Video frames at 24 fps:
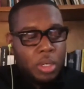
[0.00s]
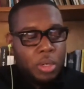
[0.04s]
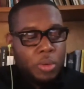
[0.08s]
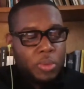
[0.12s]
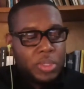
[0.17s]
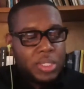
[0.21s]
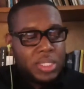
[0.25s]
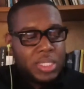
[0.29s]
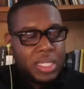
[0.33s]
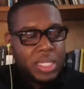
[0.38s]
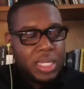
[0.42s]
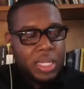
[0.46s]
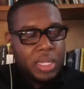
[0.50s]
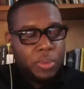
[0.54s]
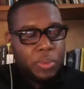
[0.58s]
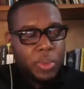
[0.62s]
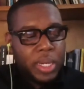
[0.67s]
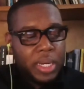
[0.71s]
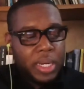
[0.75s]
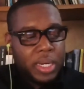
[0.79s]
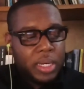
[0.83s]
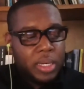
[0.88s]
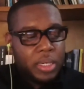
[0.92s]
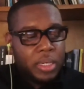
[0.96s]
we're seeing
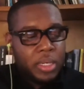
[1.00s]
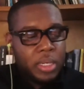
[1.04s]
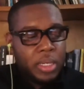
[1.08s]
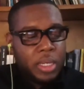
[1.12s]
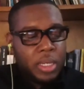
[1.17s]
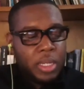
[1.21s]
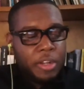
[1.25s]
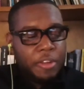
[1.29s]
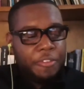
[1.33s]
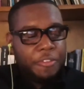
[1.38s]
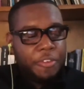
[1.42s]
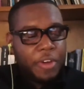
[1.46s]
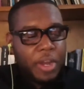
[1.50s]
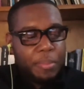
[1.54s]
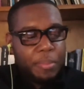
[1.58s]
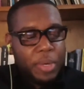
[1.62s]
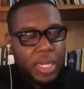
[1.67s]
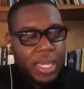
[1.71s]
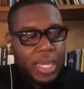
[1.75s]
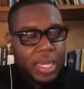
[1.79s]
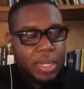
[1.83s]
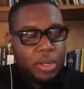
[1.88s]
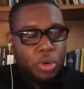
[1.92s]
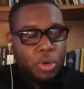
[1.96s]
where the
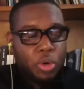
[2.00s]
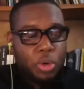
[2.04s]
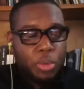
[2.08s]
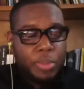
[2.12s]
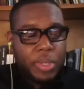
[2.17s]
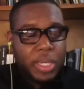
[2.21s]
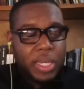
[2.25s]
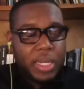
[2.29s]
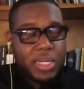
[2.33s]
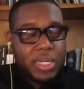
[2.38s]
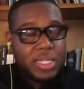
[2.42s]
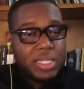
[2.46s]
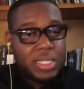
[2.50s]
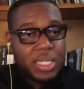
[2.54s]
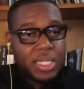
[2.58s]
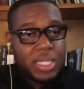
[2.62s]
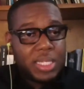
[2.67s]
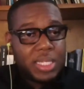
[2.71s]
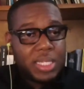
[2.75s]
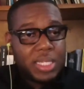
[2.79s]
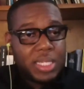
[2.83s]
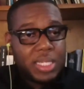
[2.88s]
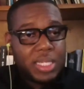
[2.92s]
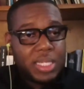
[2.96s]
fabric and home care segment